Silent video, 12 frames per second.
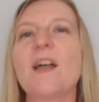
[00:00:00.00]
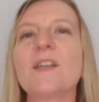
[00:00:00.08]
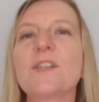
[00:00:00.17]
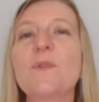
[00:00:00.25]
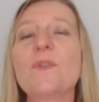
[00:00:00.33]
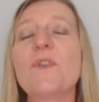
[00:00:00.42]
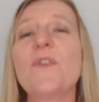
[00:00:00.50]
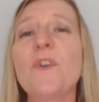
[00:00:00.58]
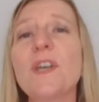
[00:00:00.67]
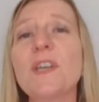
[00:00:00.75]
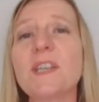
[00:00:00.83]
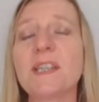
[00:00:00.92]
So the
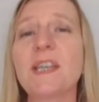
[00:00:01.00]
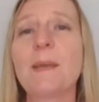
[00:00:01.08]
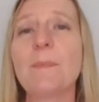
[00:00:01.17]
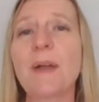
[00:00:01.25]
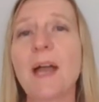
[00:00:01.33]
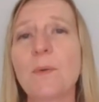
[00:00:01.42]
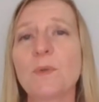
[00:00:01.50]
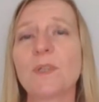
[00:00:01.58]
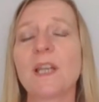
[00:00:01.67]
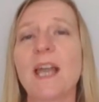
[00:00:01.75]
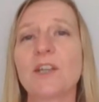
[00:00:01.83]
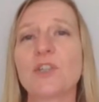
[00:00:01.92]
first tip I would
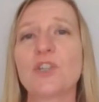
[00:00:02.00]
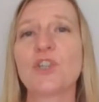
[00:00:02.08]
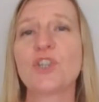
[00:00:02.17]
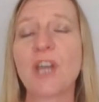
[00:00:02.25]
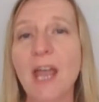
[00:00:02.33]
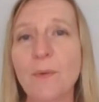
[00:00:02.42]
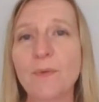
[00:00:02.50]
like to share